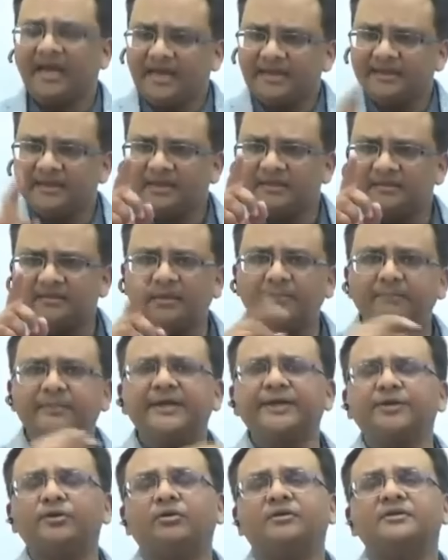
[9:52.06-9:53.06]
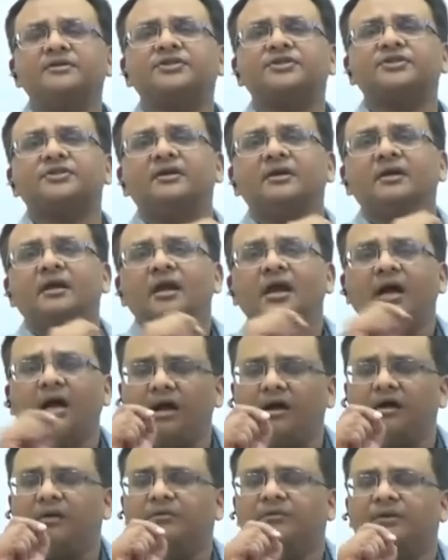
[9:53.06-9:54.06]
And the Britons,
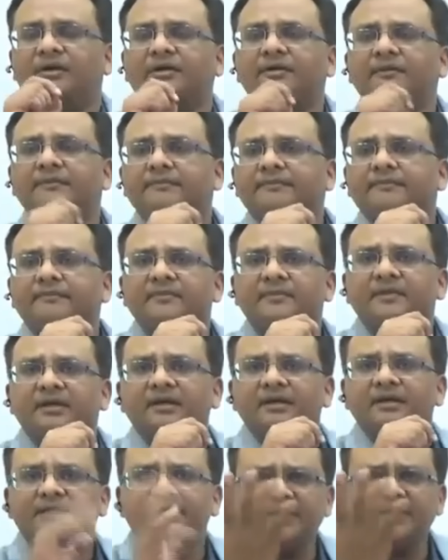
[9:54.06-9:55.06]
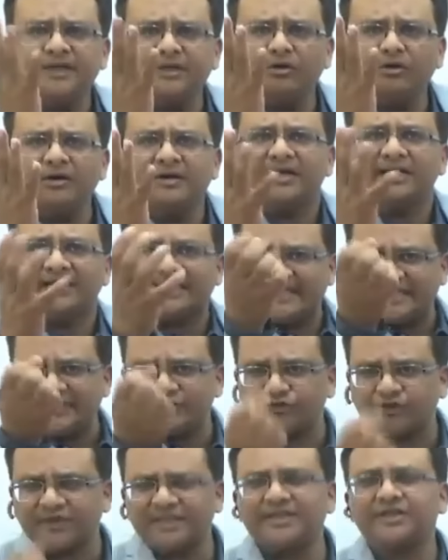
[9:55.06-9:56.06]
however, did not
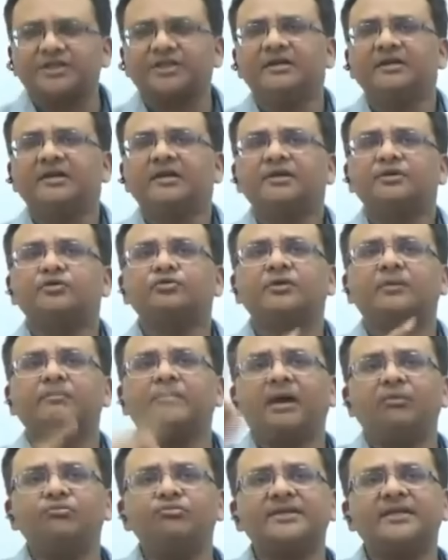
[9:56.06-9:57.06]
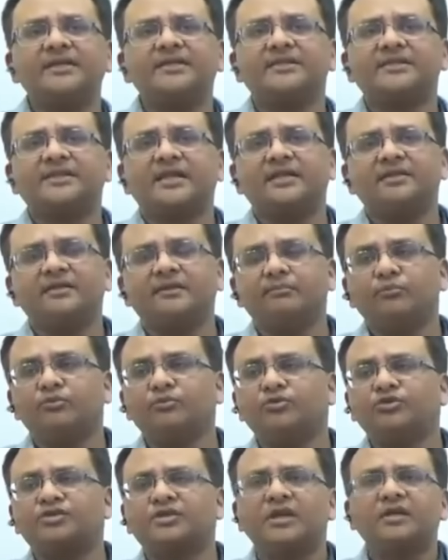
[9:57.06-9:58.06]
retreat to the mountains and the
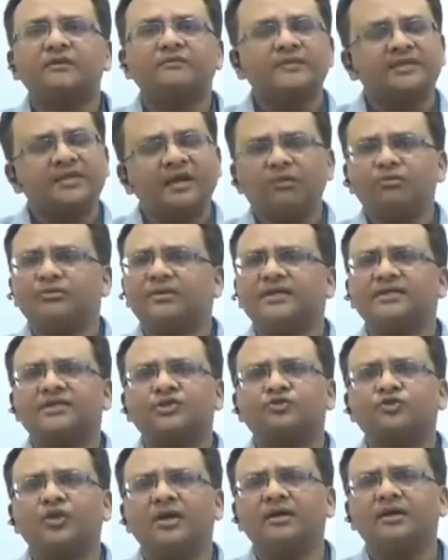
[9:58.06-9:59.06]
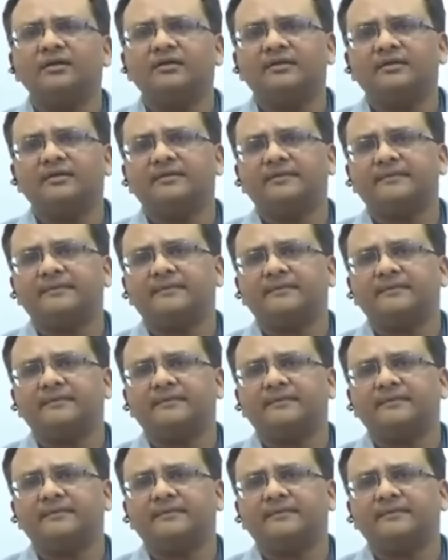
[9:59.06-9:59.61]
moors without a struggle.